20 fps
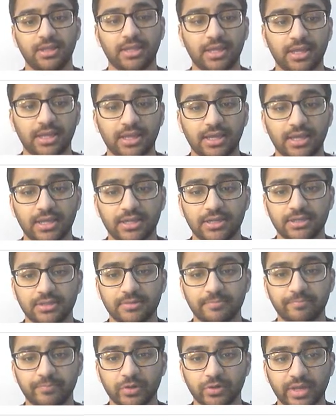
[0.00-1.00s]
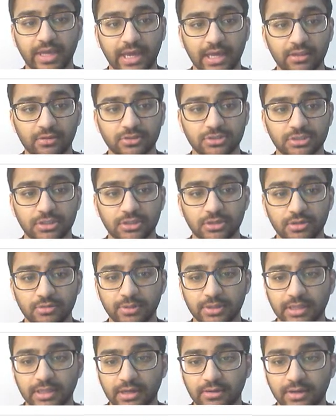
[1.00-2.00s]
And, you know, KAT looks good
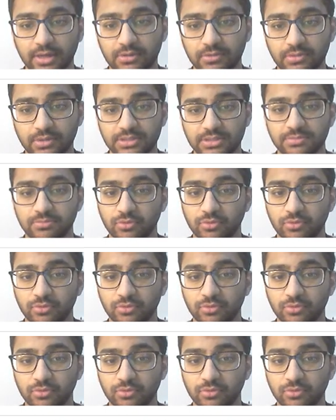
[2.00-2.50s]
without Edwards,